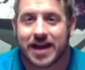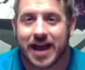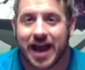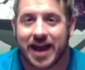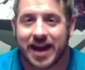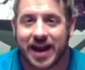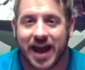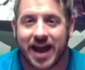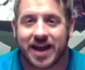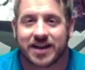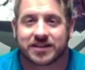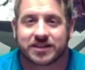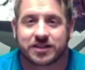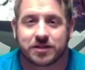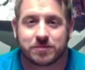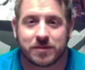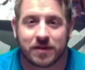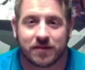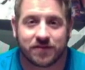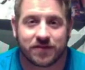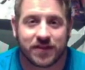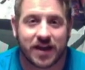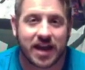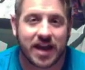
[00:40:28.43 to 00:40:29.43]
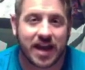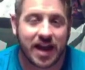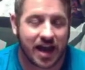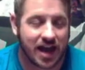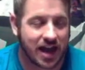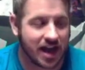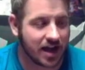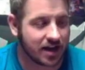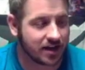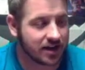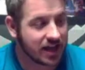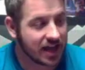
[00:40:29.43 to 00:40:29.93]
and asked them if they
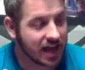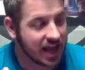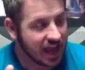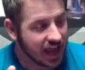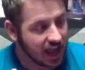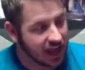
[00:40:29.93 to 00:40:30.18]
had